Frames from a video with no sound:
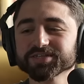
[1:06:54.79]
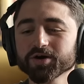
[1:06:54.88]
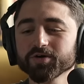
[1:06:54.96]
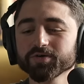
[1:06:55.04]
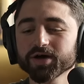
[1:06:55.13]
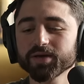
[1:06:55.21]

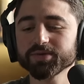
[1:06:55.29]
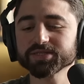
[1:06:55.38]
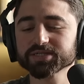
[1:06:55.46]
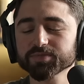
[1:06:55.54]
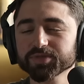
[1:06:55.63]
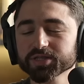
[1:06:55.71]
So, I mean,
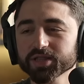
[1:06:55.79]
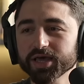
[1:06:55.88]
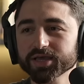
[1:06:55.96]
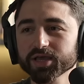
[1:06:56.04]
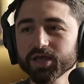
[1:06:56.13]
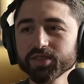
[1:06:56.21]
something
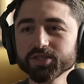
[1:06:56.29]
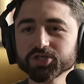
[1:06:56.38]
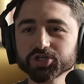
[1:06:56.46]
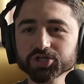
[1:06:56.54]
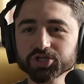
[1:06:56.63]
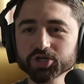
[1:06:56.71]
like this just